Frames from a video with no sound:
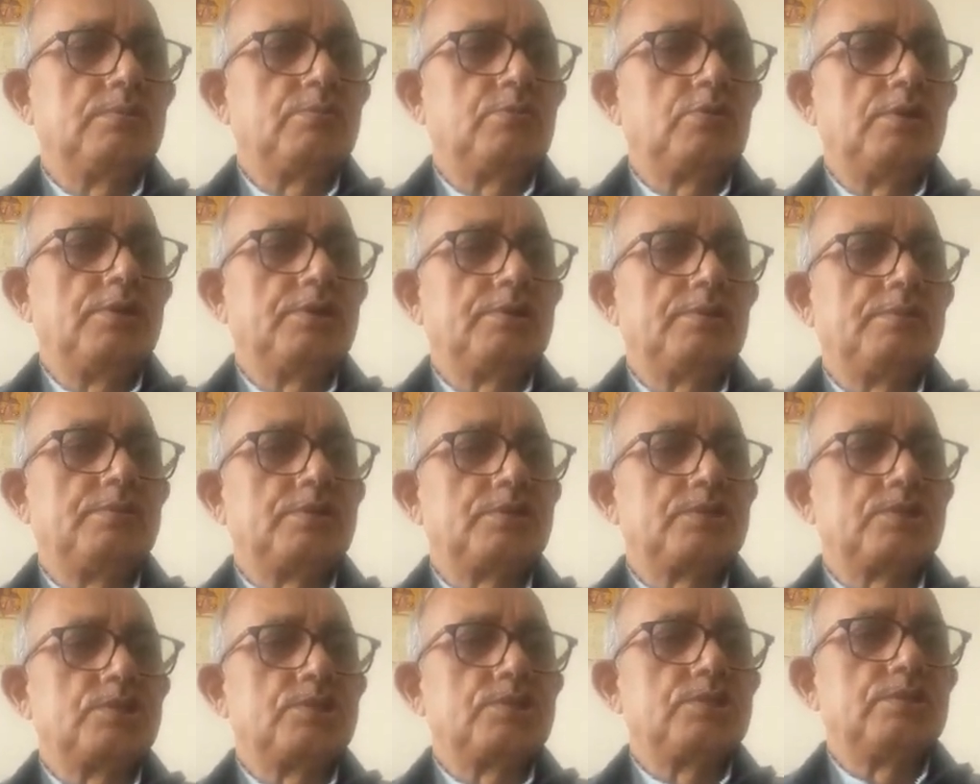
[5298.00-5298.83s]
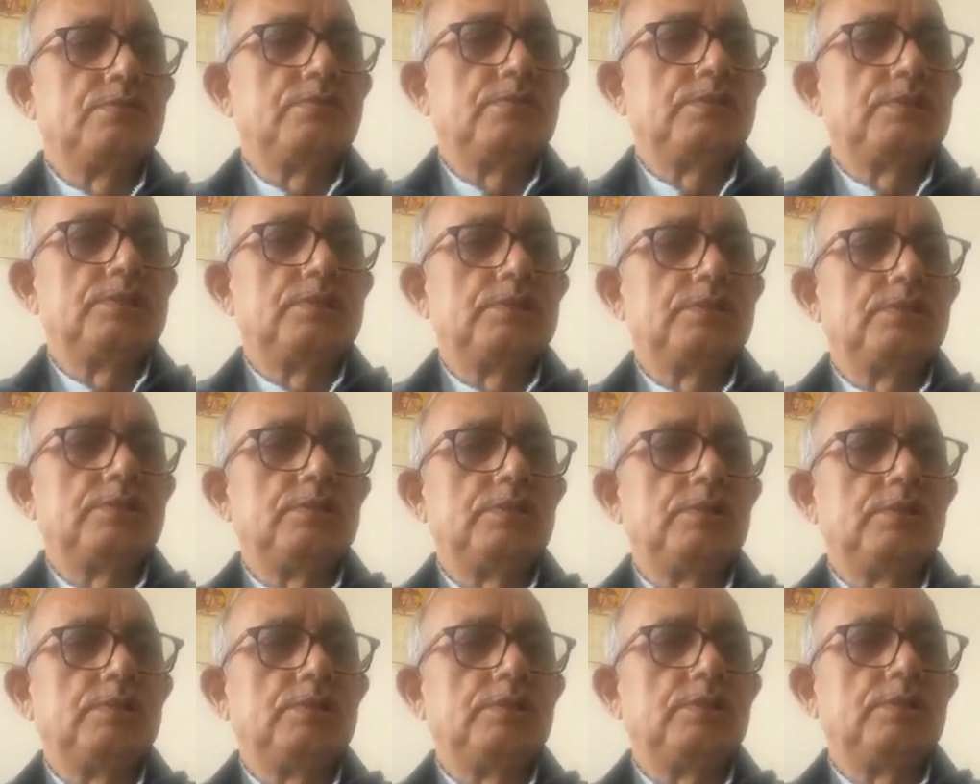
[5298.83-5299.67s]
point of discussion, which is
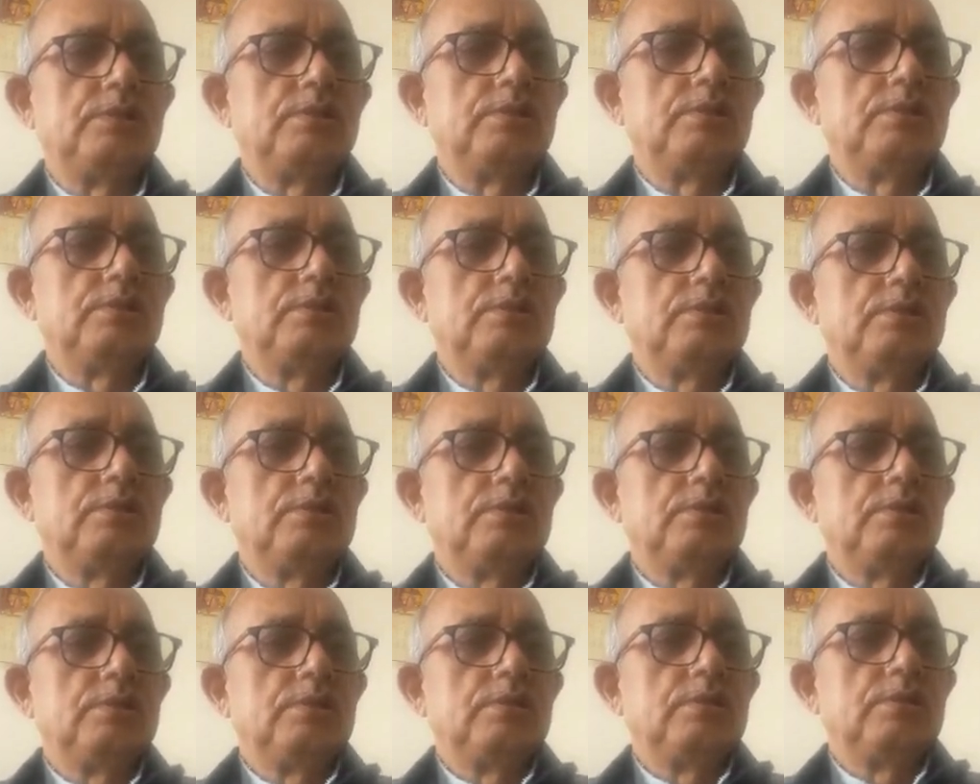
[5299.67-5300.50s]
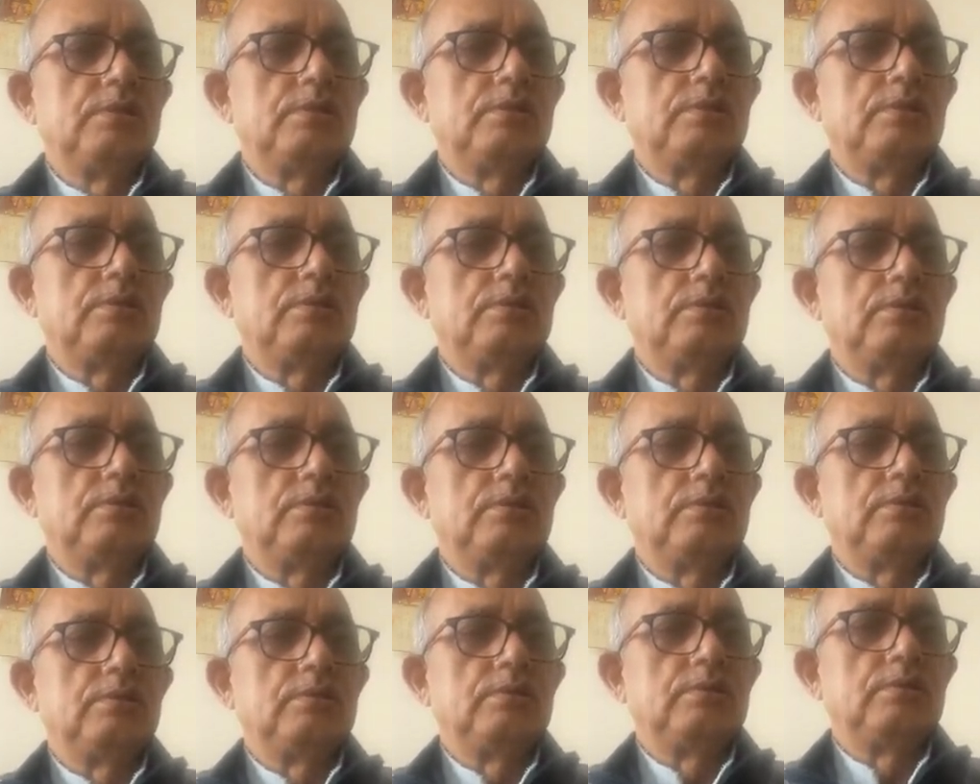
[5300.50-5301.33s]
the uh,